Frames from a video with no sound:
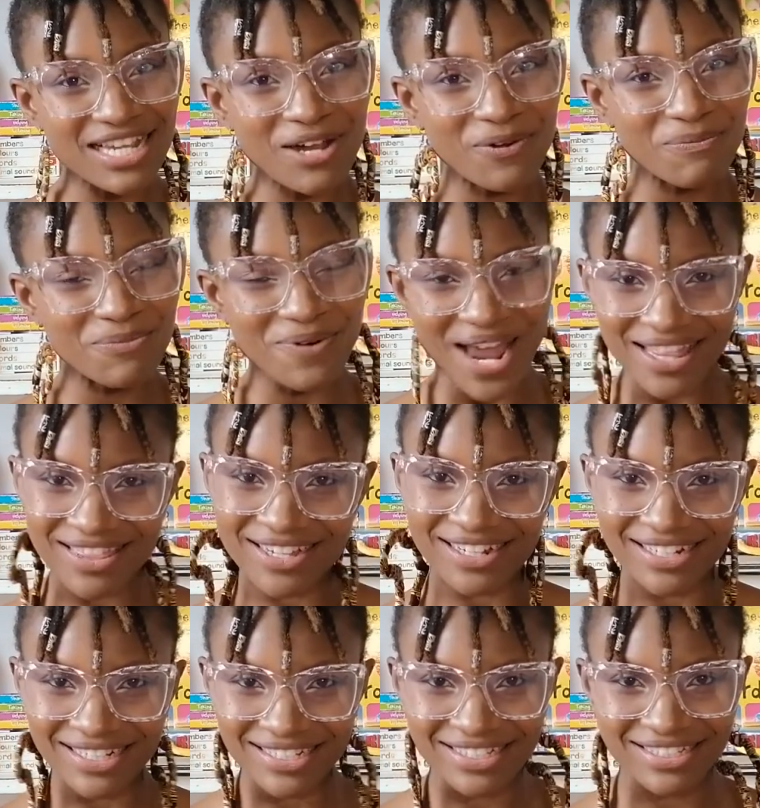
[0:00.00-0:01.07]
or
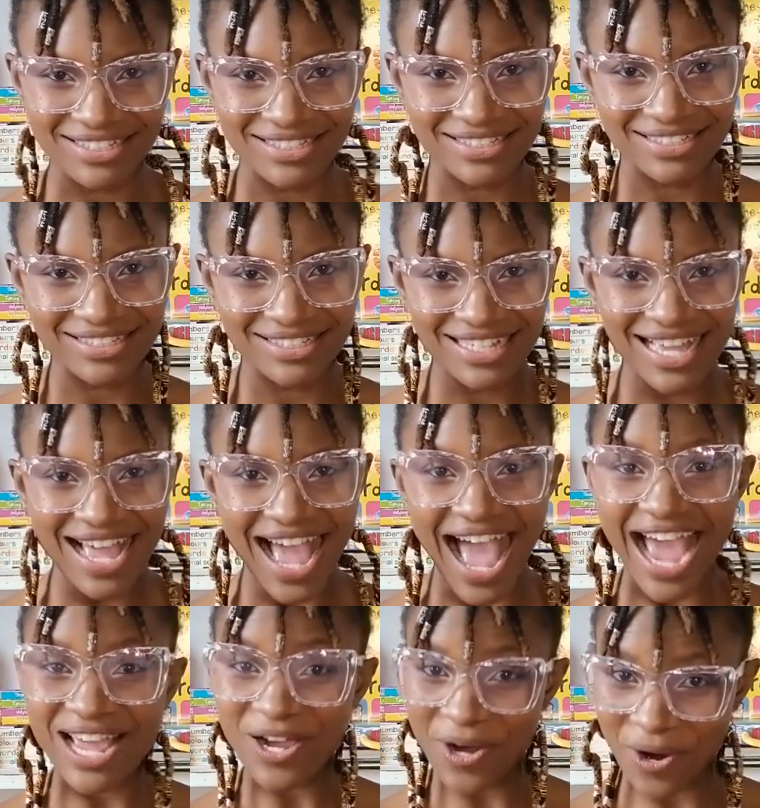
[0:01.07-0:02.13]
brother?
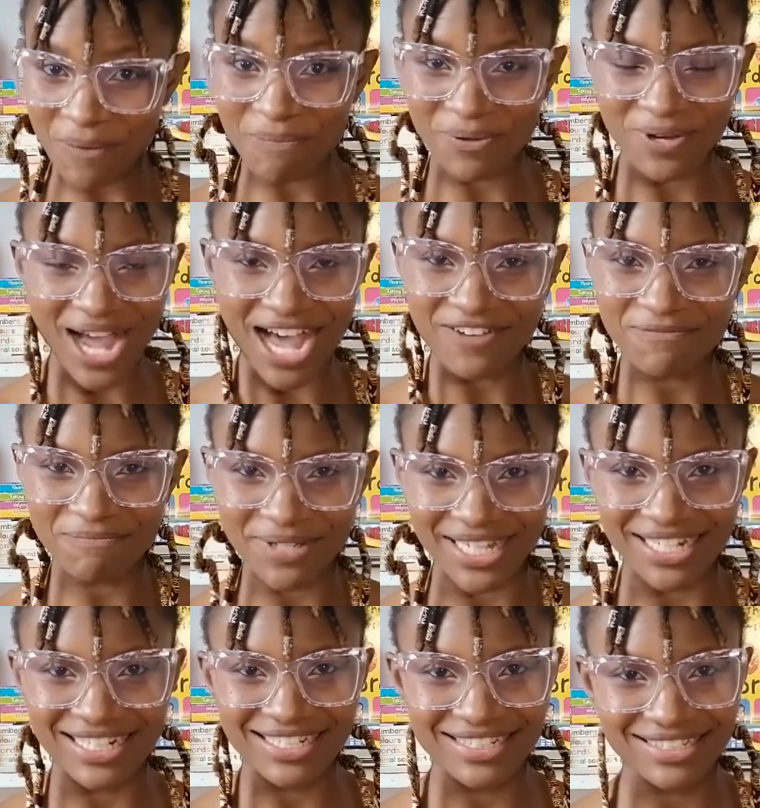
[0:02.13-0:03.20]
I hope you have
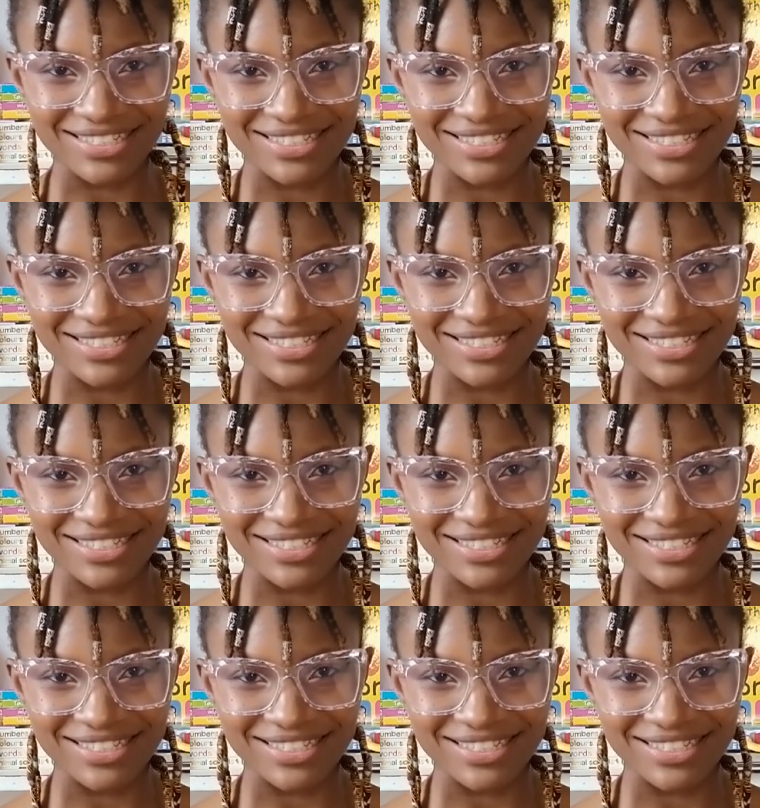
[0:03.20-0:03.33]
been.